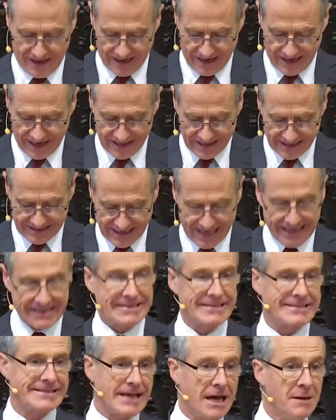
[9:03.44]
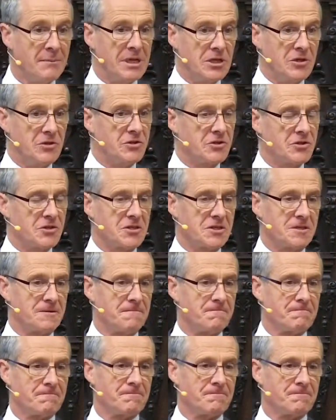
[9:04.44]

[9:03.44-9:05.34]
it is a summons